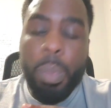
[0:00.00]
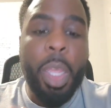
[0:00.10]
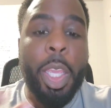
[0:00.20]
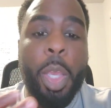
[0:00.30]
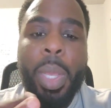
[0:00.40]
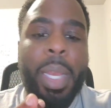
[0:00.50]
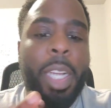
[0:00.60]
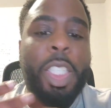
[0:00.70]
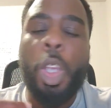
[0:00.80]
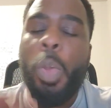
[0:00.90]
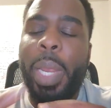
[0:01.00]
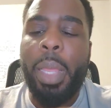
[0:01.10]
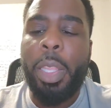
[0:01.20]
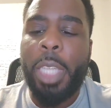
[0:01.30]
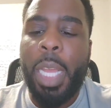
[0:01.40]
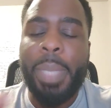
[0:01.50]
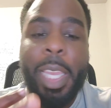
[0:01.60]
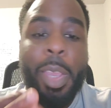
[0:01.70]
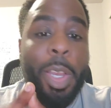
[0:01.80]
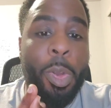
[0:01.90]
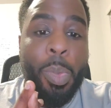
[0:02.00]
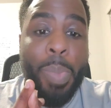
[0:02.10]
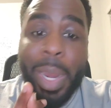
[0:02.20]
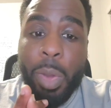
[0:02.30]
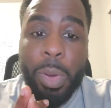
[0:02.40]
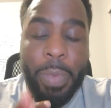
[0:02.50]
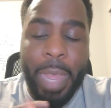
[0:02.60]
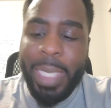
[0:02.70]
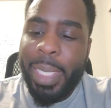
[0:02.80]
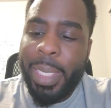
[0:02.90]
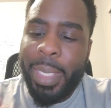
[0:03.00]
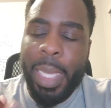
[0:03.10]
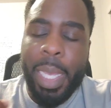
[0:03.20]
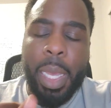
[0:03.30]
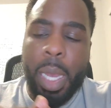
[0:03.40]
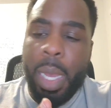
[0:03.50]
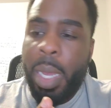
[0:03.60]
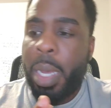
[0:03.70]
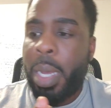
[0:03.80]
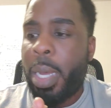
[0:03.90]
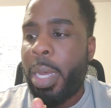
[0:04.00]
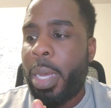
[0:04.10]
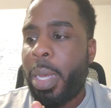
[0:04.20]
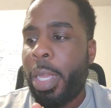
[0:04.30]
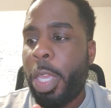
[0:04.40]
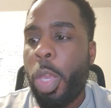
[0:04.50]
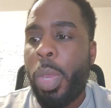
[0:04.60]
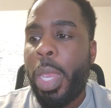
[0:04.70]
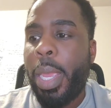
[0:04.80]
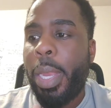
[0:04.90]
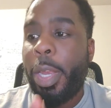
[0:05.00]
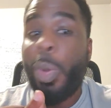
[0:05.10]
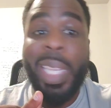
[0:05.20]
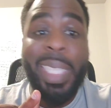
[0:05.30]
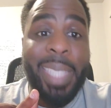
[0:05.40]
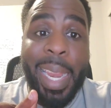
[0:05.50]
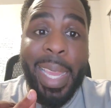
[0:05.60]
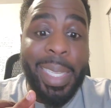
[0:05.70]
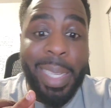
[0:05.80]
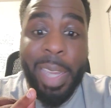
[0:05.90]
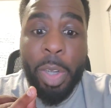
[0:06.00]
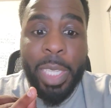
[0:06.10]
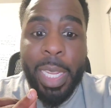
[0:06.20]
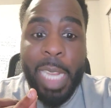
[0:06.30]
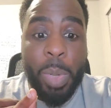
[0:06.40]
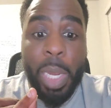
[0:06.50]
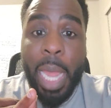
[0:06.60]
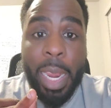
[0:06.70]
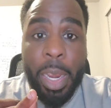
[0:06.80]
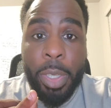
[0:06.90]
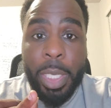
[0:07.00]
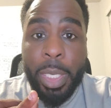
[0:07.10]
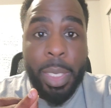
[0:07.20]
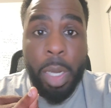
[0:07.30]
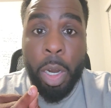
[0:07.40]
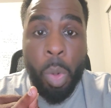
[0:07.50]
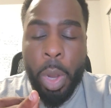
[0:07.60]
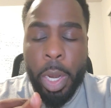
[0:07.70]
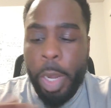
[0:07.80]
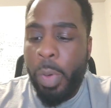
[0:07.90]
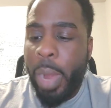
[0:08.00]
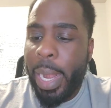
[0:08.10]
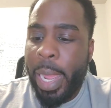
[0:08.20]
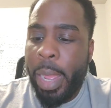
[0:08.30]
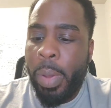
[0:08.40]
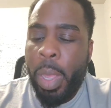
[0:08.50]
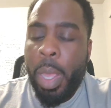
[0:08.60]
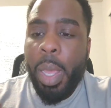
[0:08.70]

You can. There's so many other jobs. Like you can do medical devices. You can do aesthetics nursing. That's what a lot of nurses are wanting to do right now.